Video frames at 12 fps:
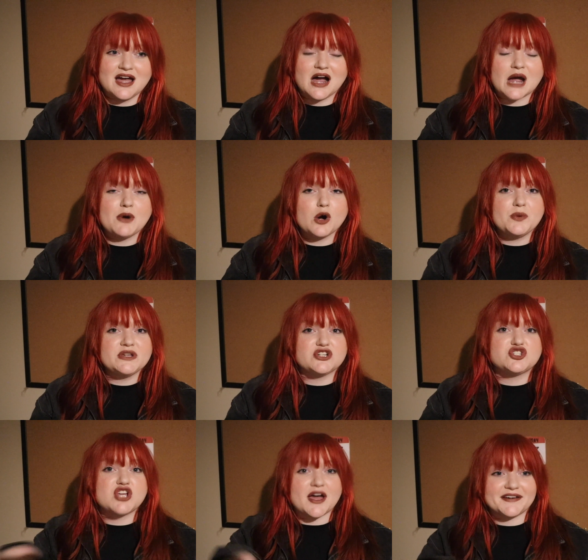I'm hoping to
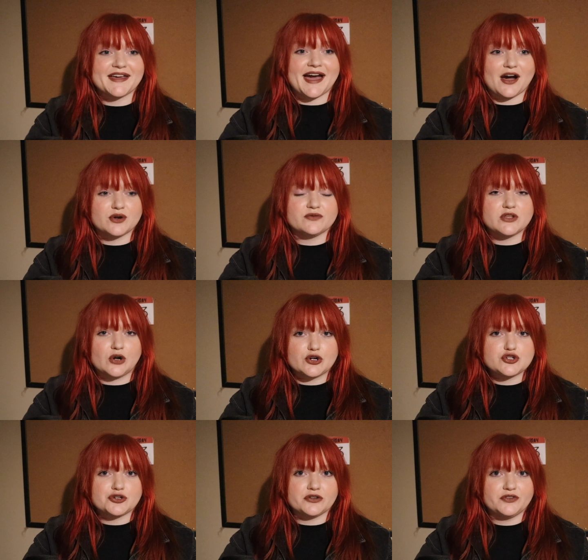check out of the
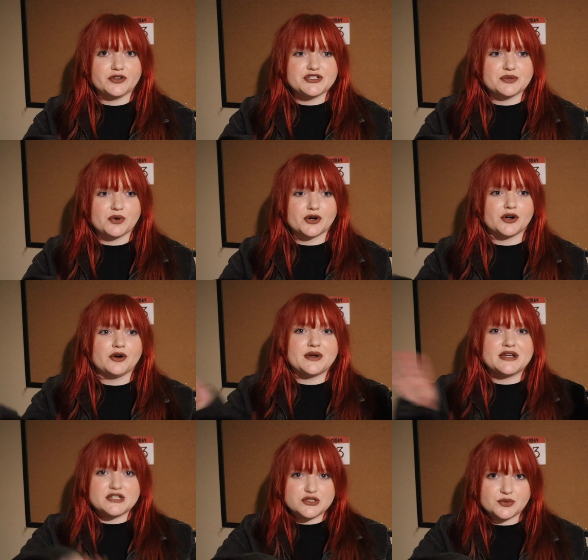archery field tomorrow
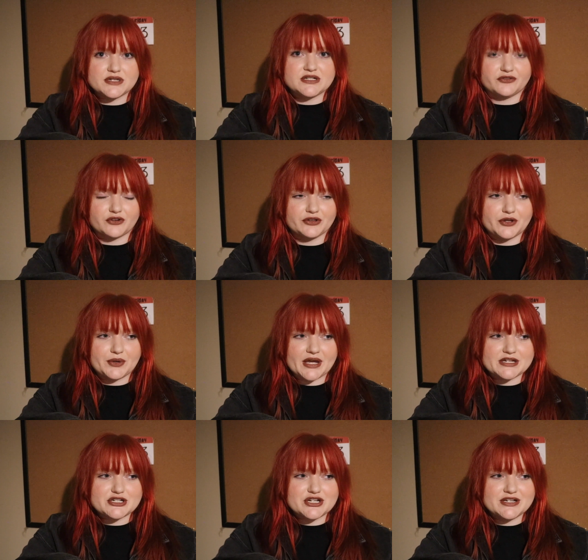and into a different
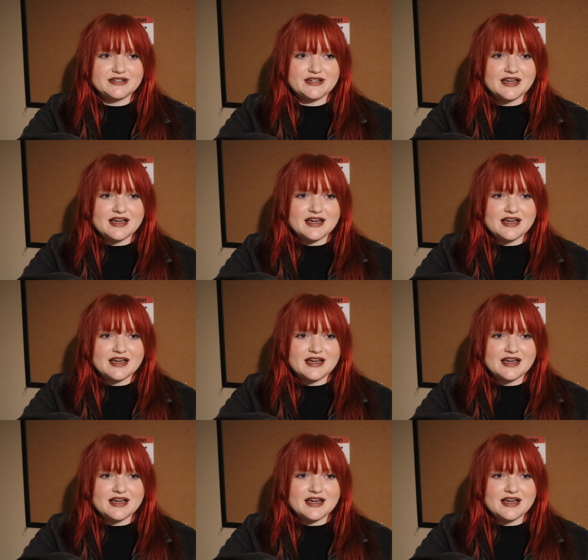location